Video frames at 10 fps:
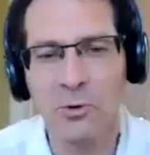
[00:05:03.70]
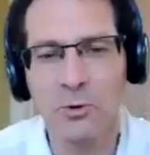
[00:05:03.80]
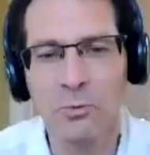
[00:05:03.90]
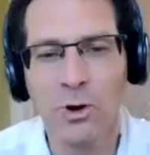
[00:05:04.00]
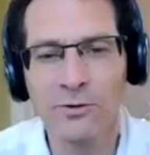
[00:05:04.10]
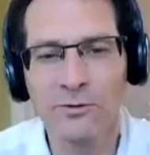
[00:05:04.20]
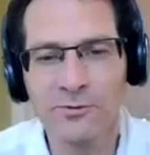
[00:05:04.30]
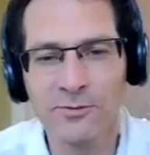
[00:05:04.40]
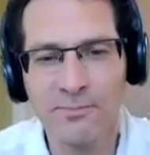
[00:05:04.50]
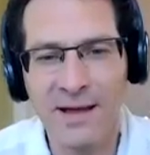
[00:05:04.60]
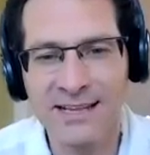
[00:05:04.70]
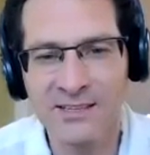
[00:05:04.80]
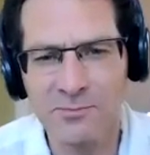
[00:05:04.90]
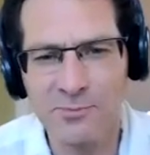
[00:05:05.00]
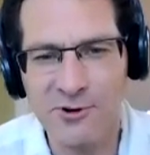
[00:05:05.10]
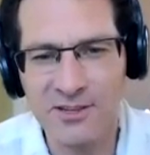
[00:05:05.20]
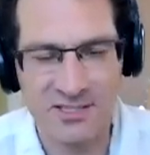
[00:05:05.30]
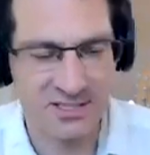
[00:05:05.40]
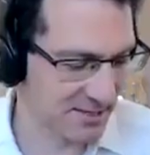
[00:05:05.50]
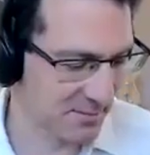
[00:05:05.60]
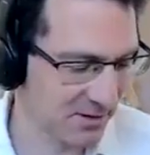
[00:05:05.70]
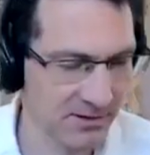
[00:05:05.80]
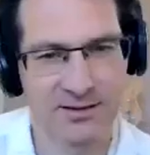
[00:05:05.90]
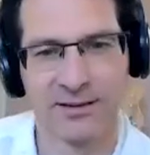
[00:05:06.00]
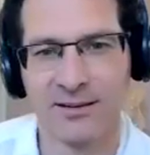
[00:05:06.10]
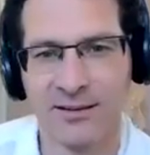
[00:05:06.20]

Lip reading: Paul Warren from Band of Brothers, is it, Mark?